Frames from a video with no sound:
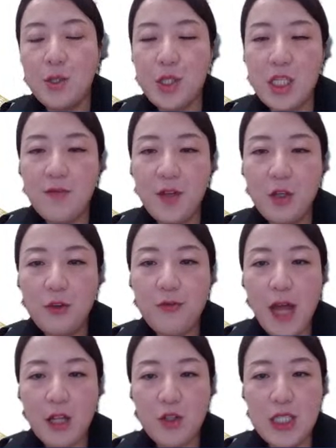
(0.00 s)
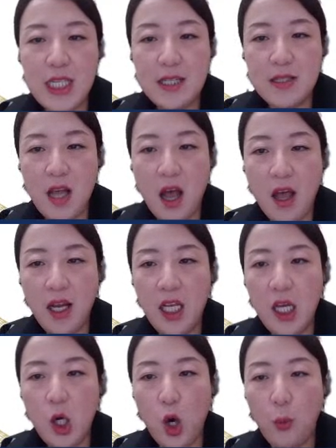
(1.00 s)
typical factor design
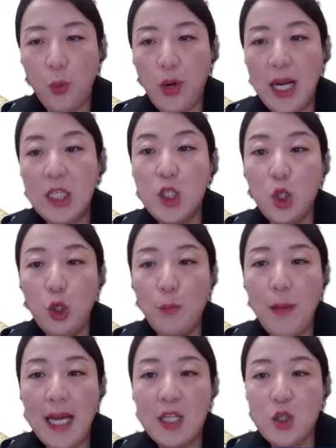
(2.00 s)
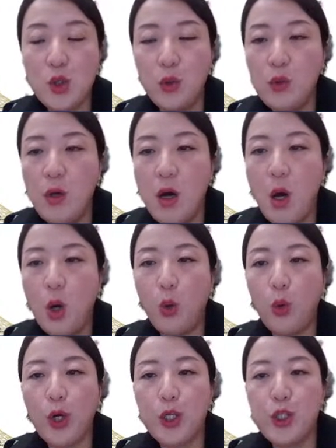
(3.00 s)
incorporate 2x2
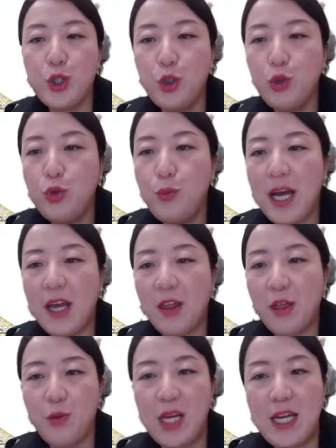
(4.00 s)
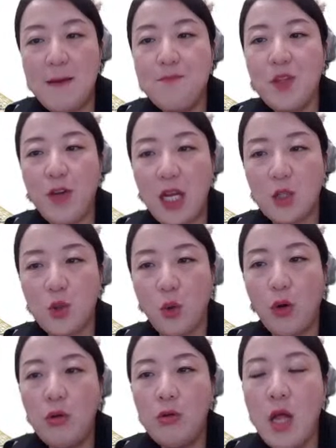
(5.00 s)
or 2x3
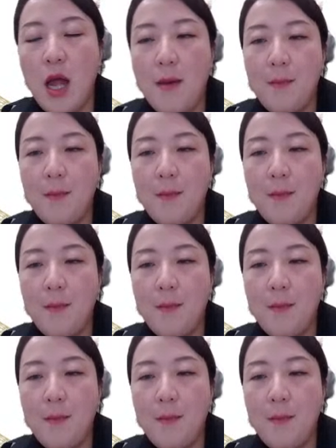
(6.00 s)
factorial,